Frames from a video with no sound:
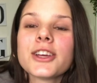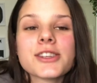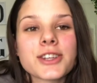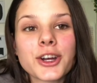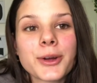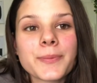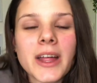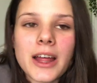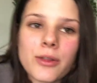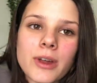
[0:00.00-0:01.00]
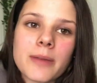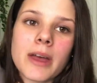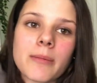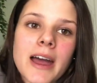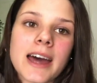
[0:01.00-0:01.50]
So, and I thought I'd
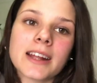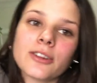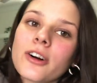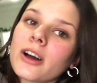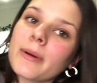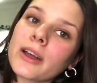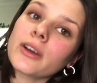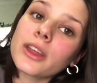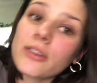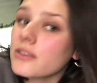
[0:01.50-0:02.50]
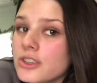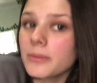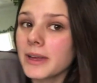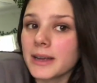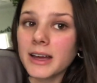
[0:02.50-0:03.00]
make my outing longer by going thrift
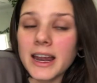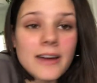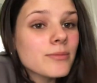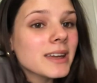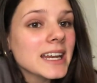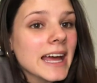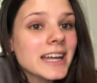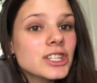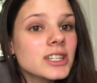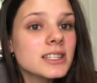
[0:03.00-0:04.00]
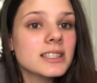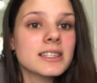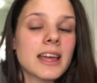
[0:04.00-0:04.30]
shopping and I haven't been in ages.